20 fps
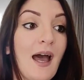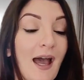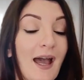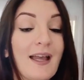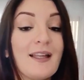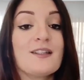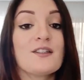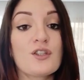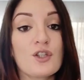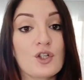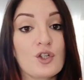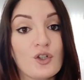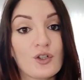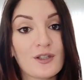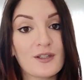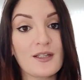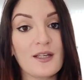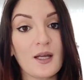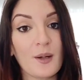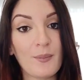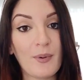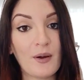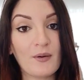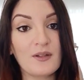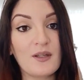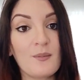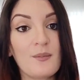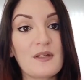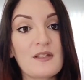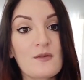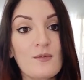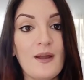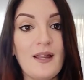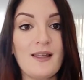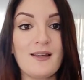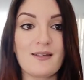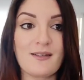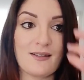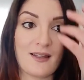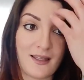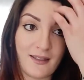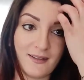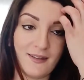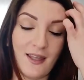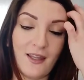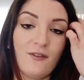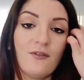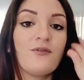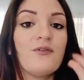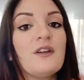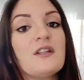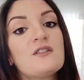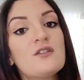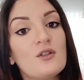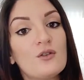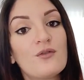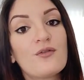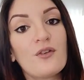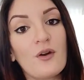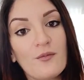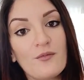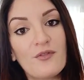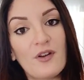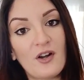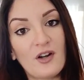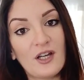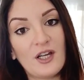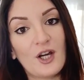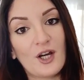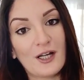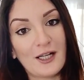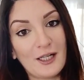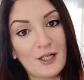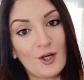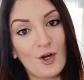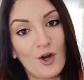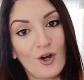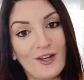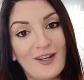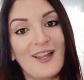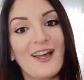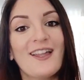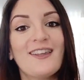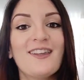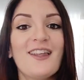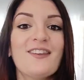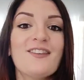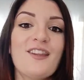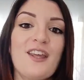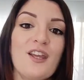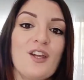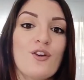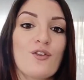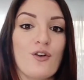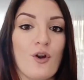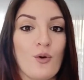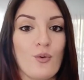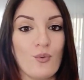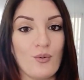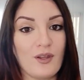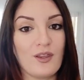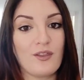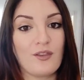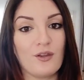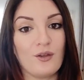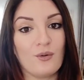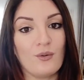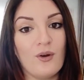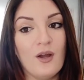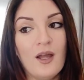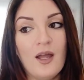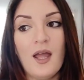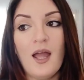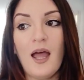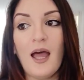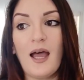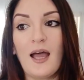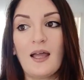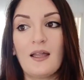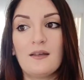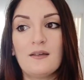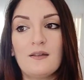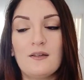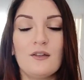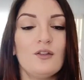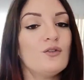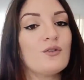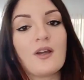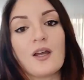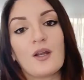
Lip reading: And the good thing about them as well is that they fit you from very early on, and then they grow with you. And you